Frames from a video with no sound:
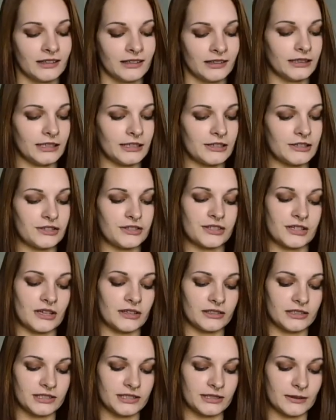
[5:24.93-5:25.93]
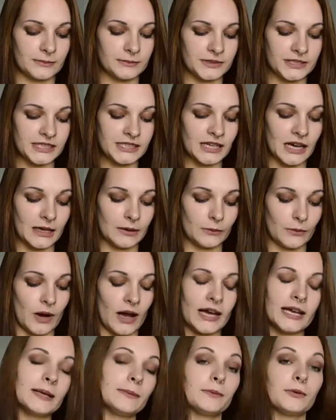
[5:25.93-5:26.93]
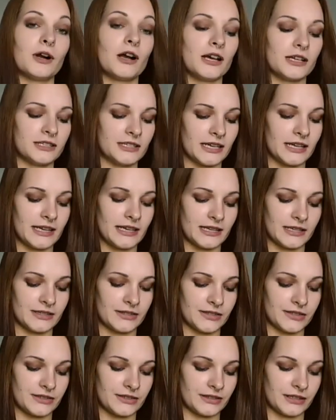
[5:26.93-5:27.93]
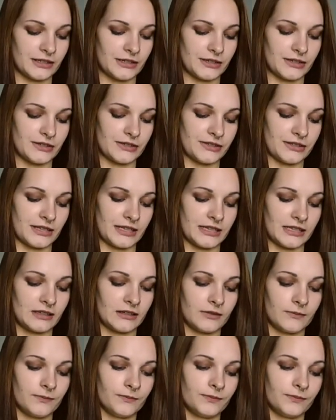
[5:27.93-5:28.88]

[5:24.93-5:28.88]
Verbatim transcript: there's some DIY projects, there's like